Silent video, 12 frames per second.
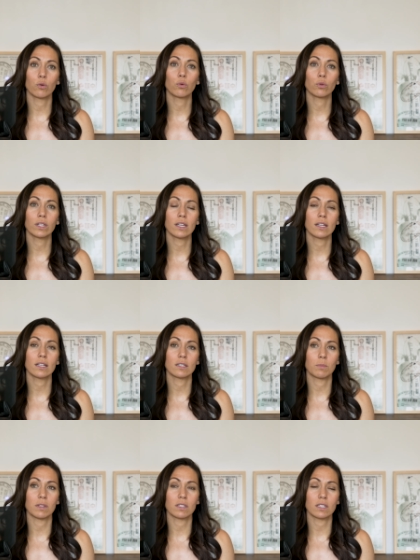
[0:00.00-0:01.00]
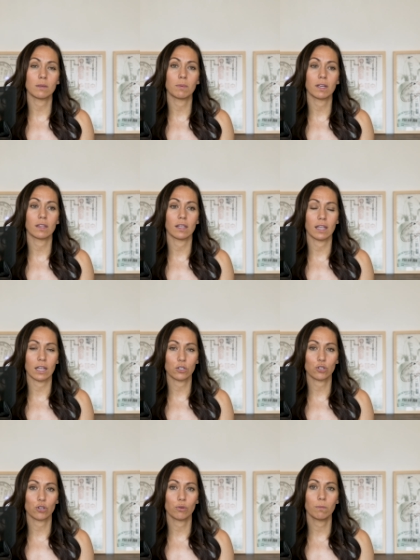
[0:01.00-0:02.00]
Julian has been sleeping in the
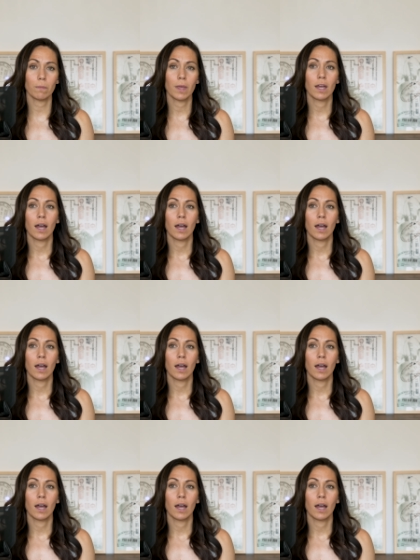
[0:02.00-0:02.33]
guest room.